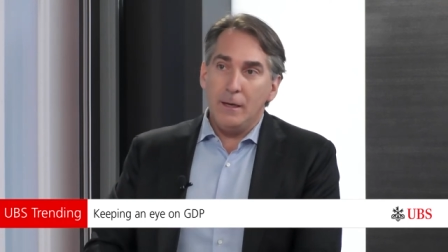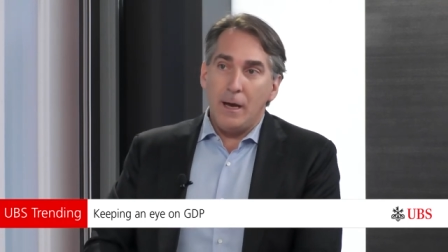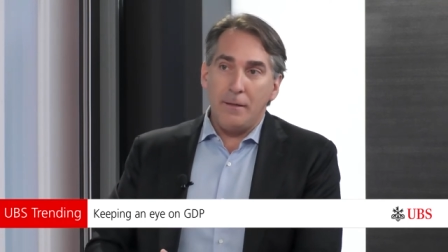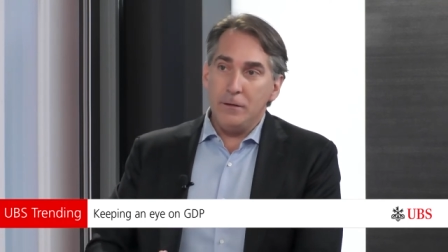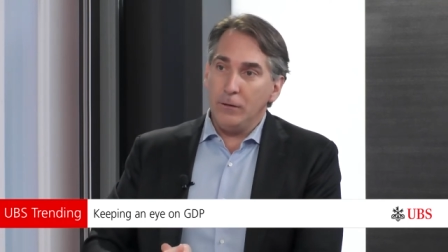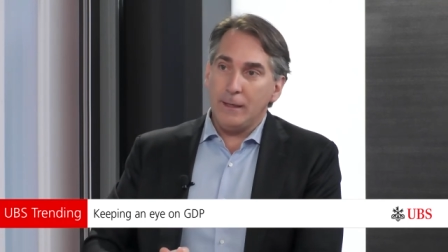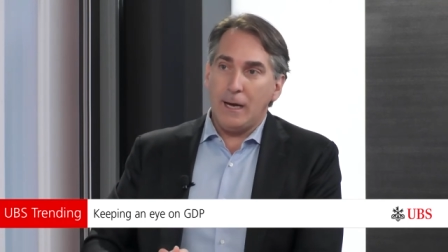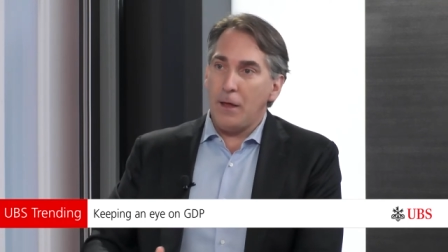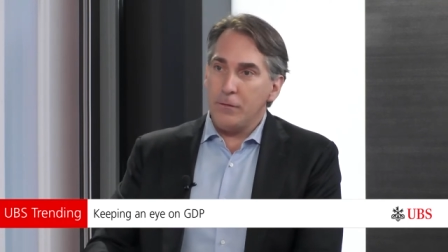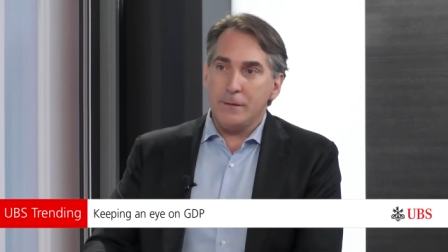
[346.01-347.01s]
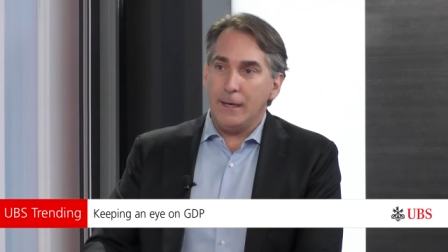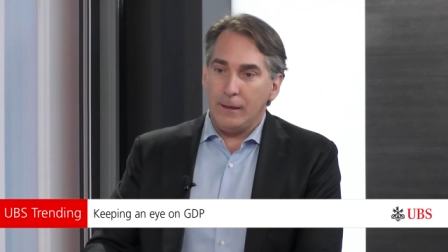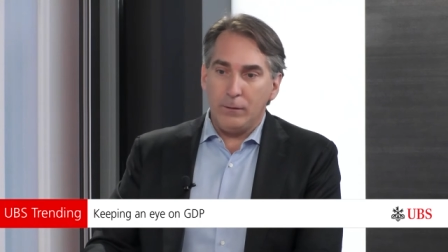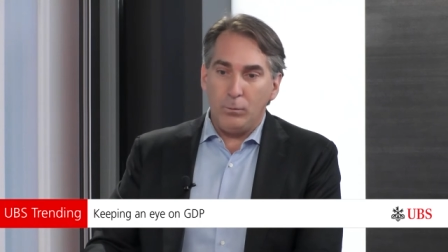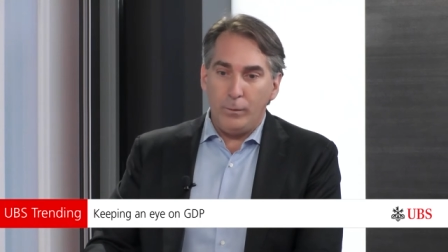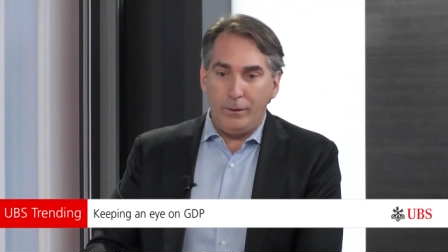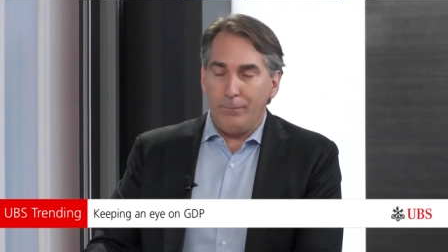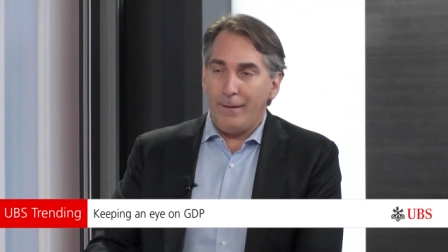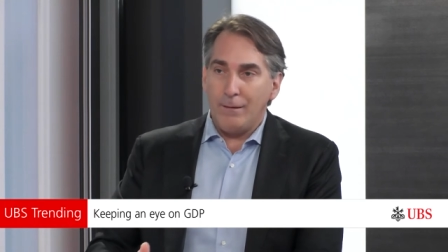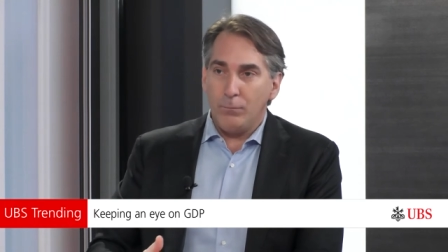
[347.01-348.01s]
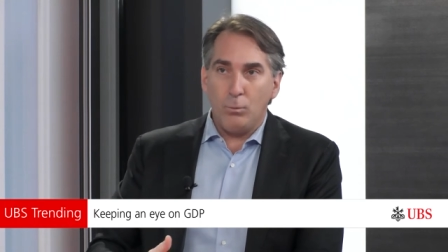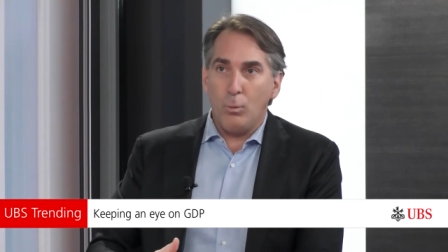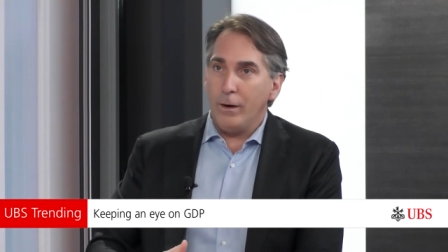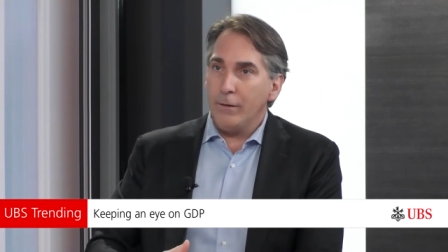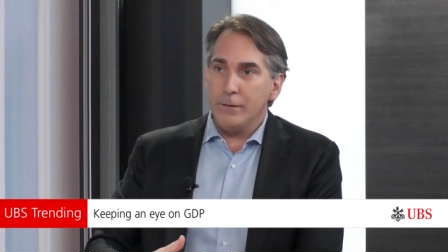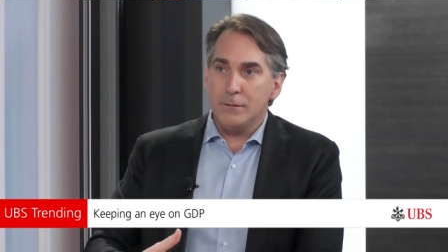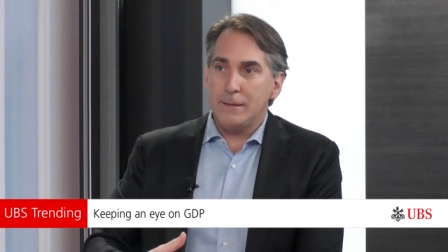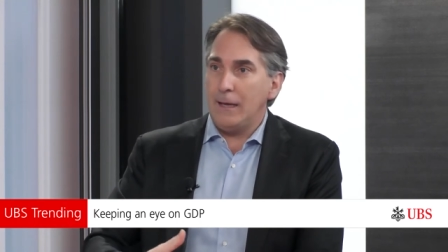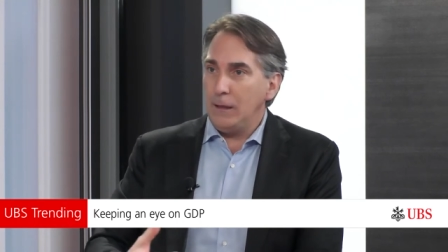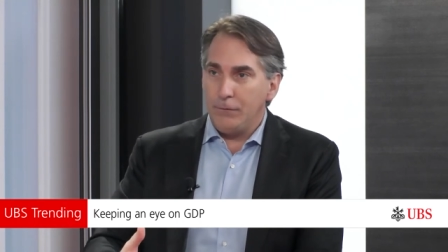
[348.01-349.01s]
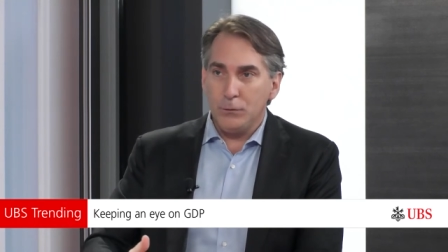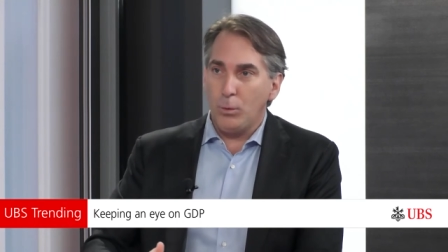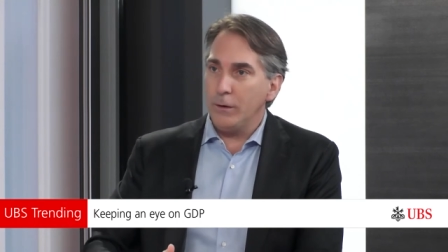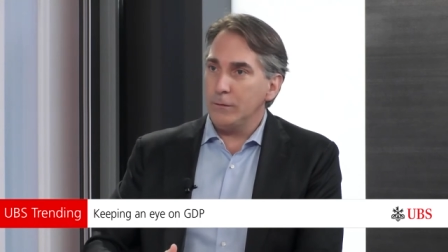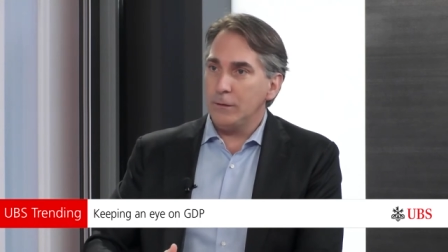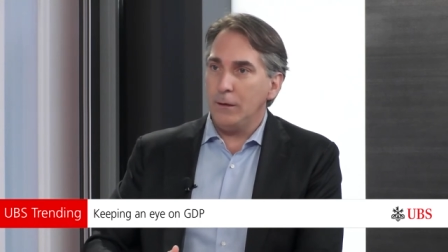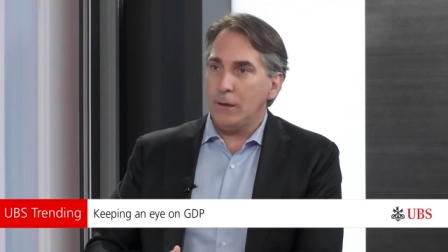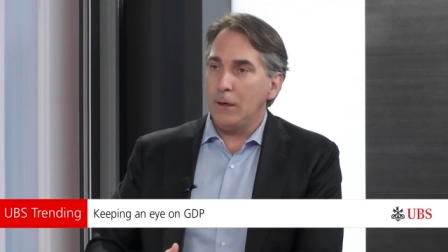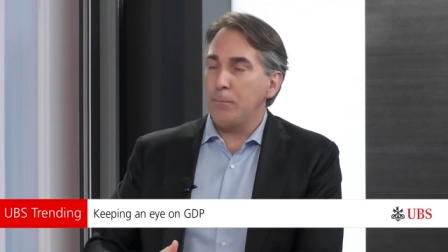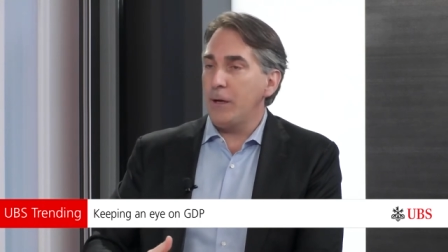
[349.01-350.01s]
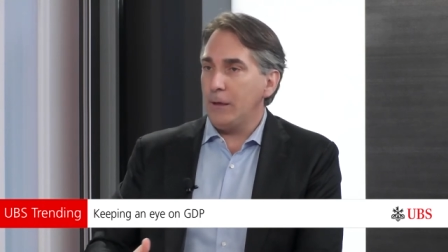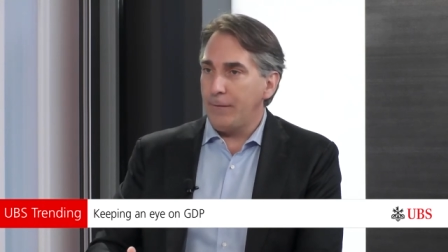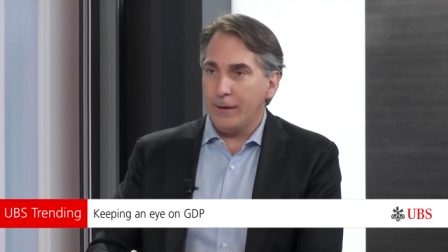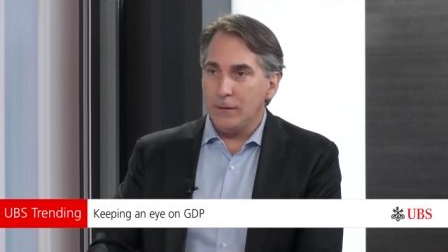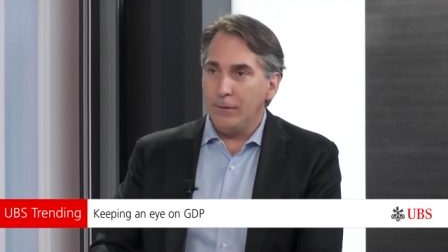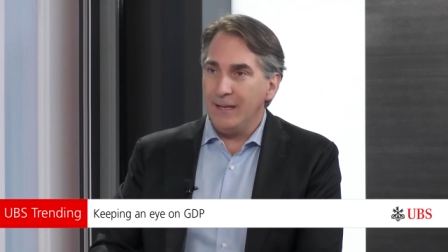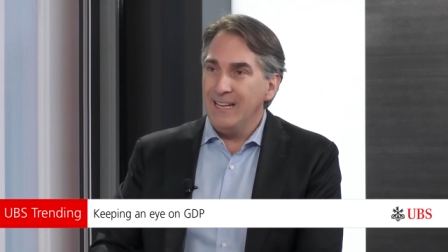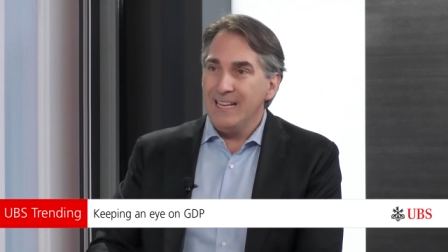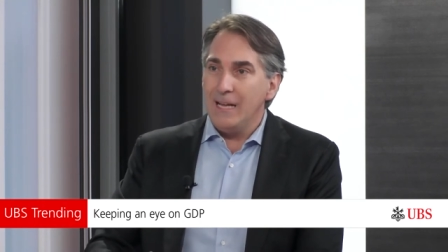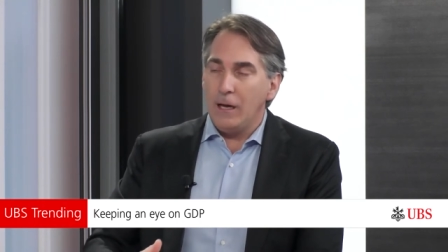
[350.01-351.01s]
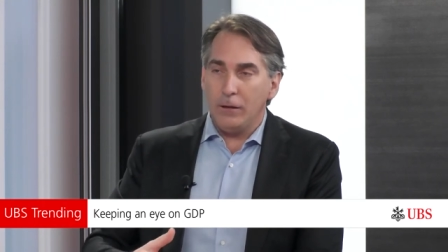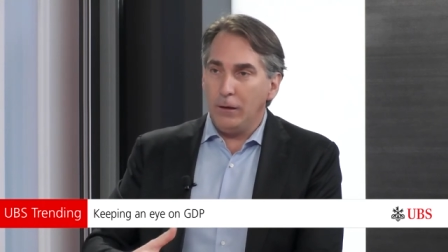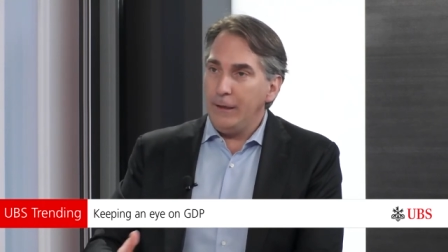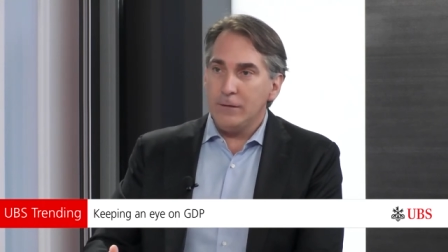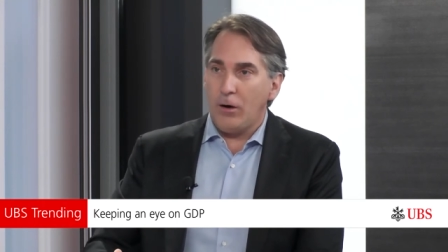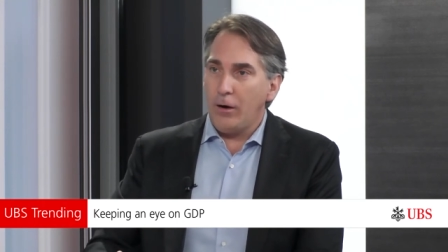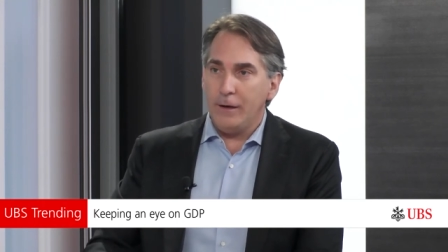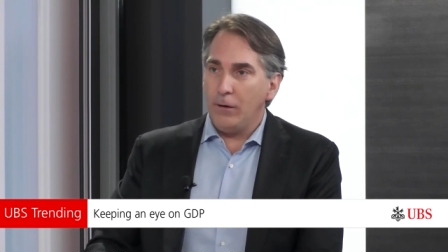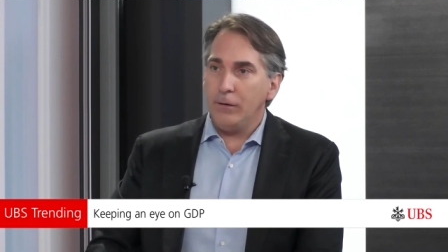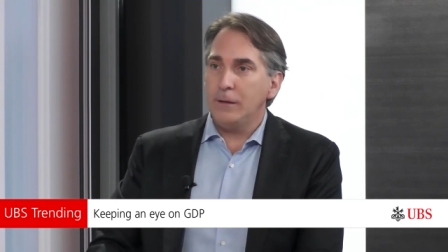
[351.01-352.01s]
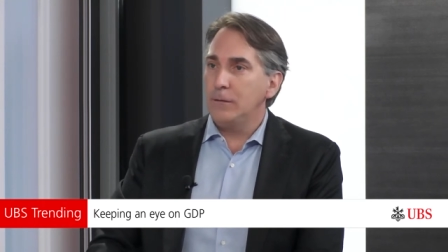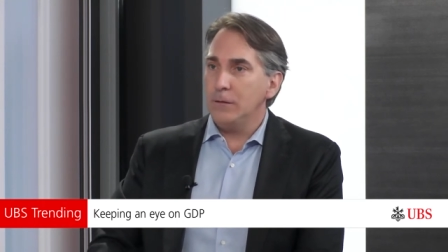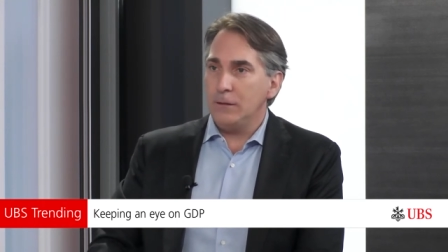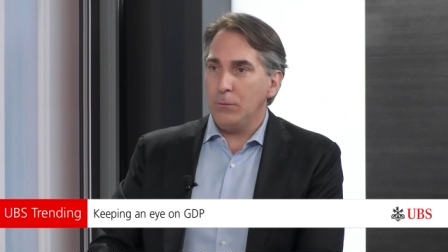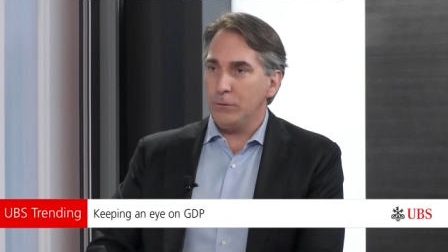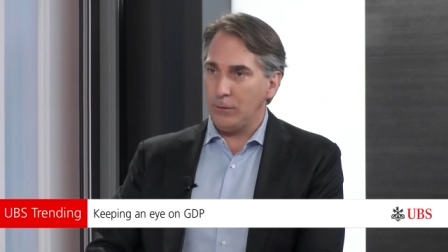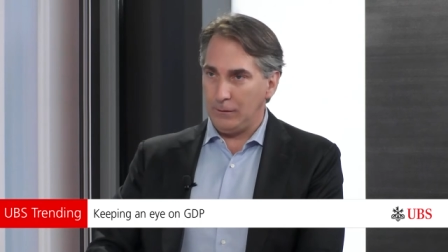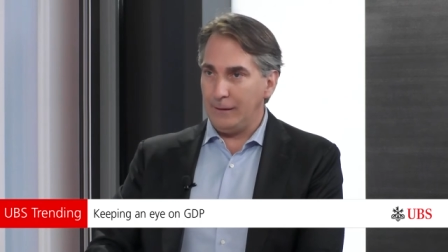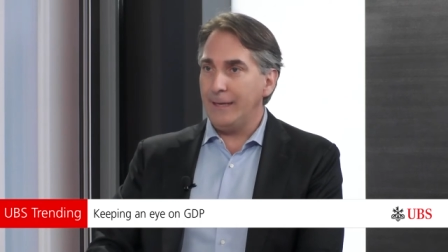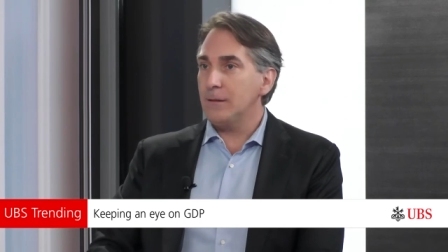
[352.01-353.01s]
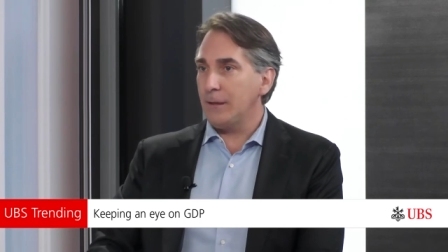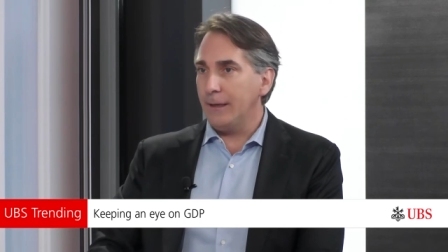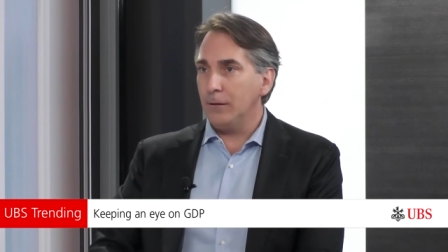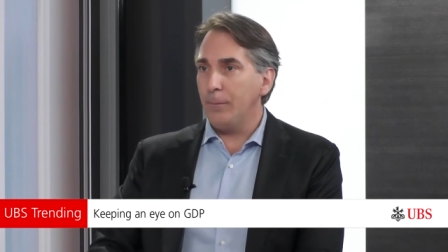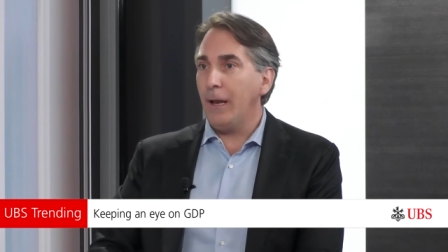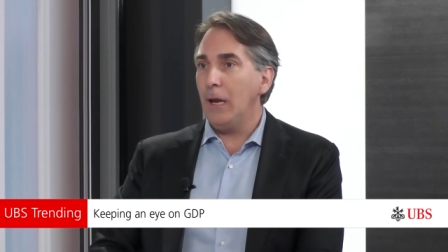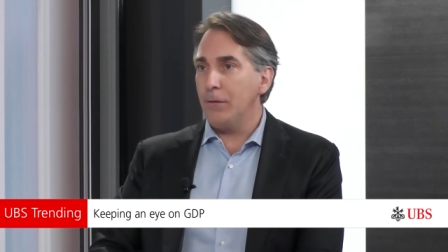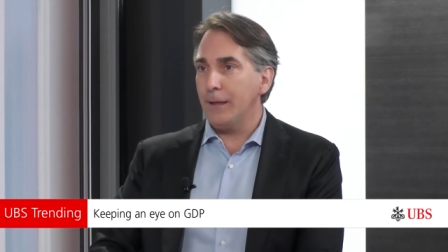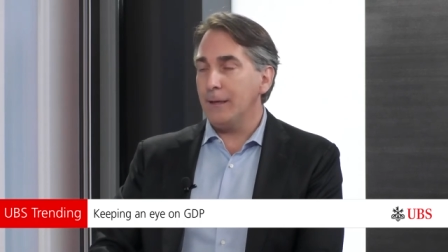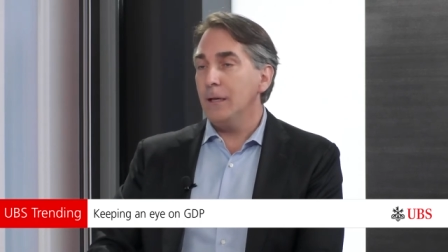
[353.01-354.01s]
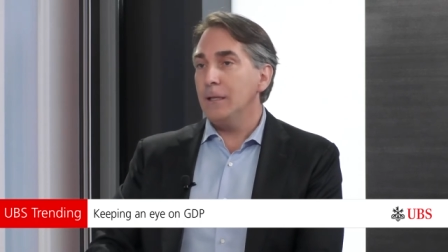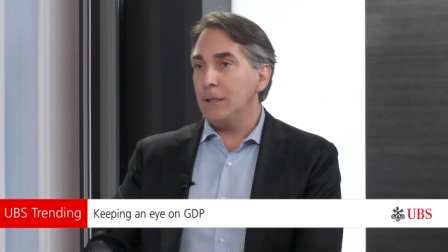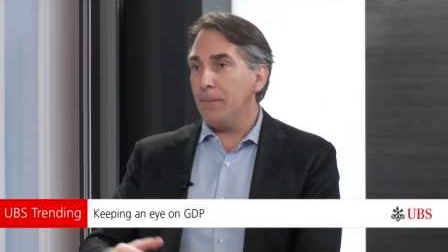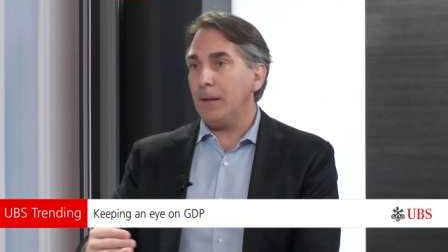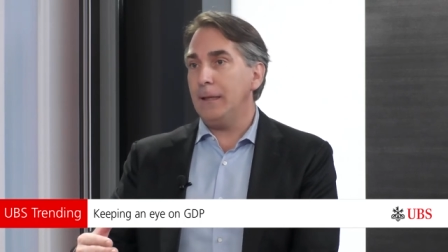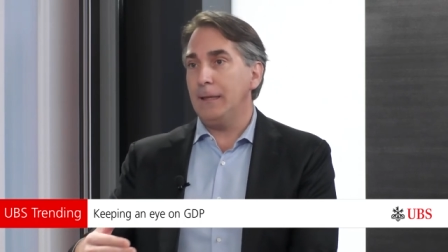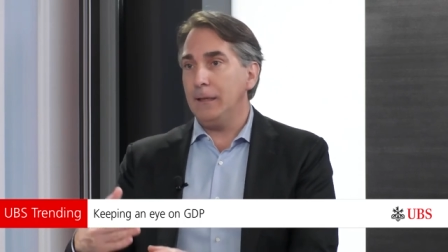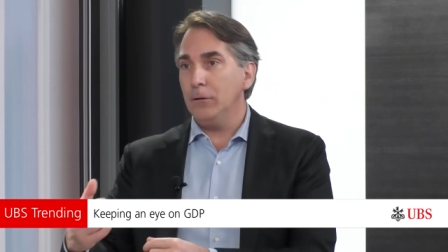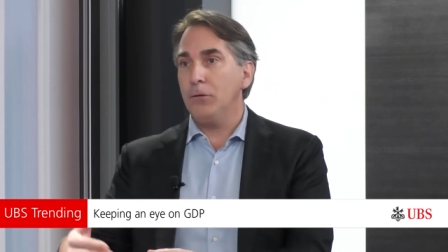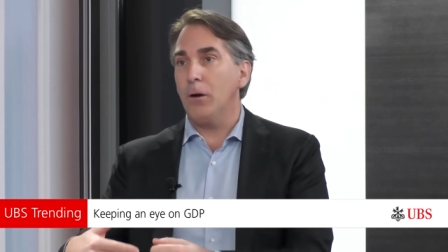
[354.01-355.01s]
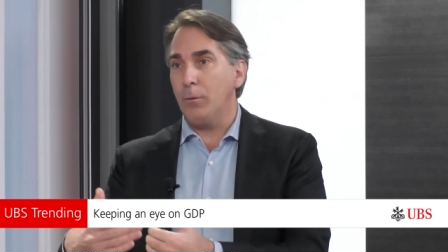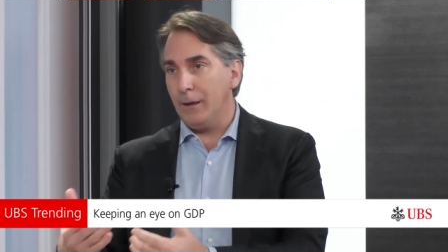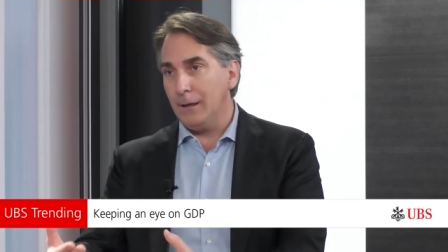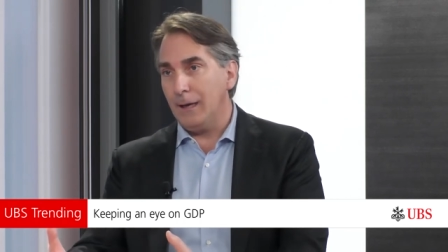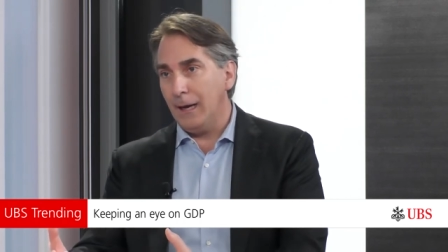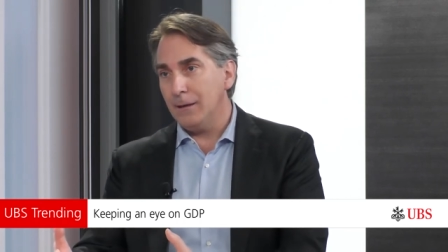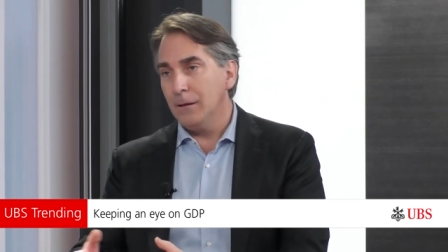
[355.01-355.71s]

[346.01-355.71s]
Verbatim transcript: And then you look at other data like, you know, where is debt levels? Where is you know kind of productive activity? A lot of these aren't at all consistent with sort of late cycle behavior that typically the yield curve would indicate.